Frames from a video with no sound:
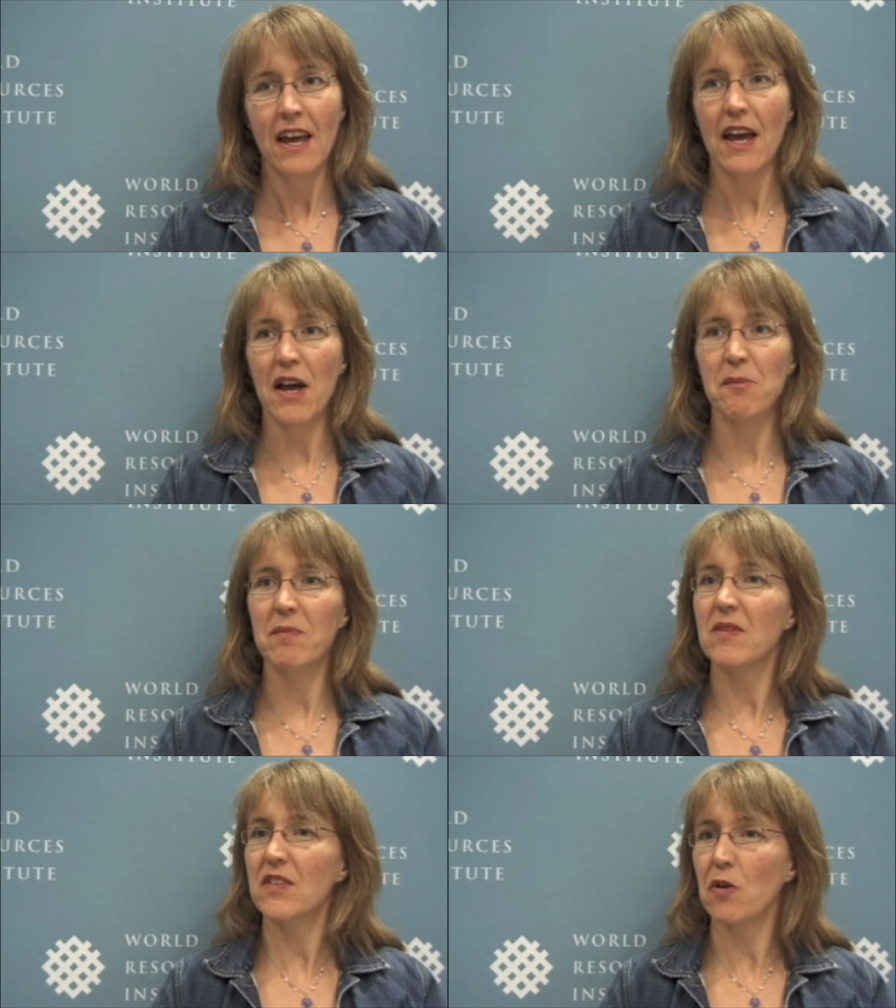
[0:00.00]

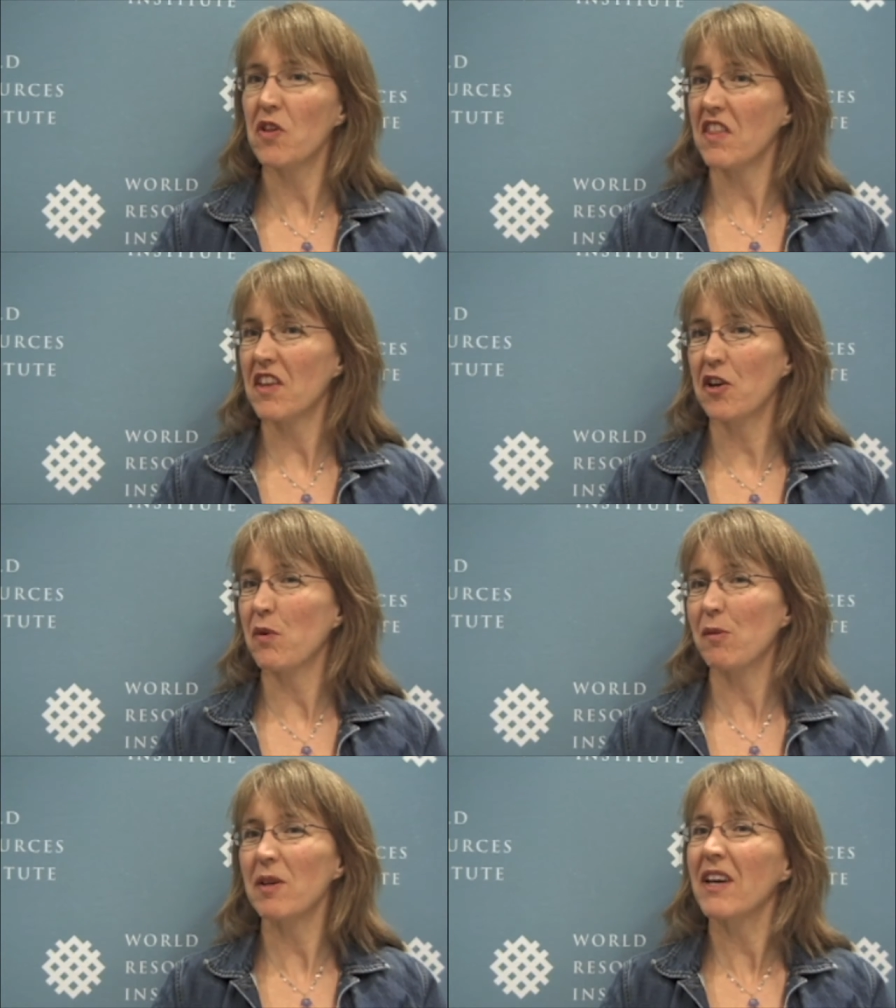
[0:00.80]
um, so that their
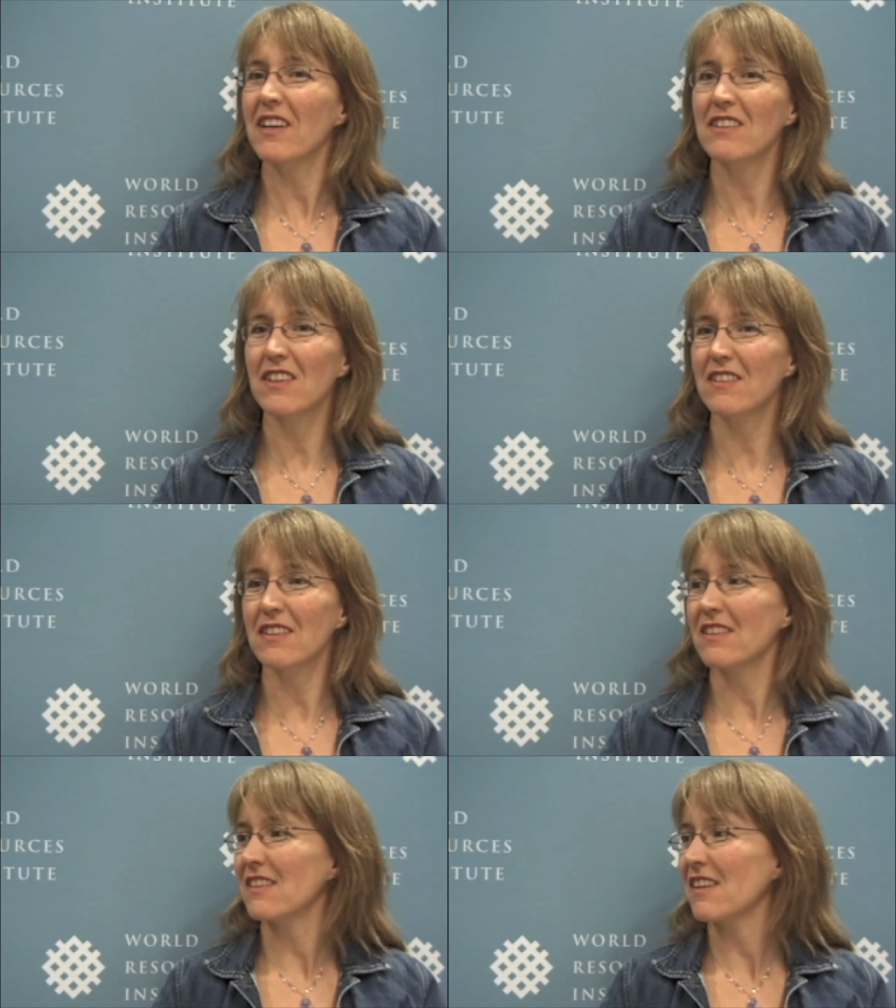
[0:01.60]
well being
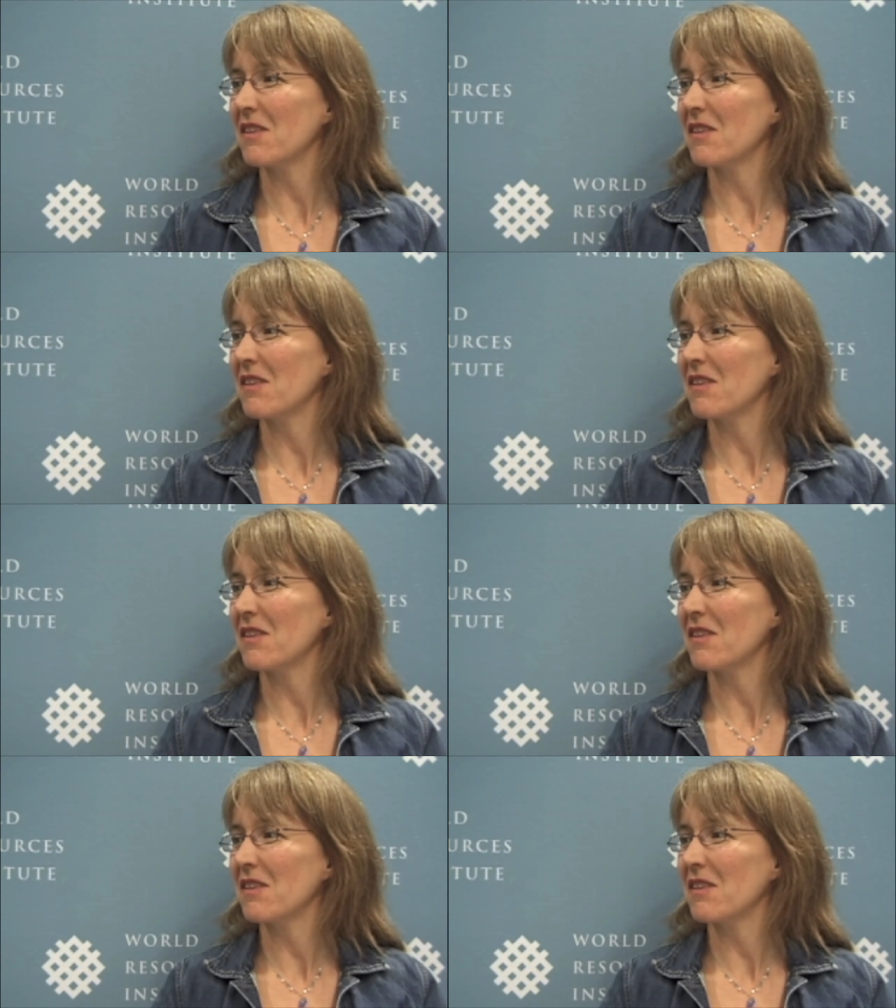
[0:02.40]
doesn't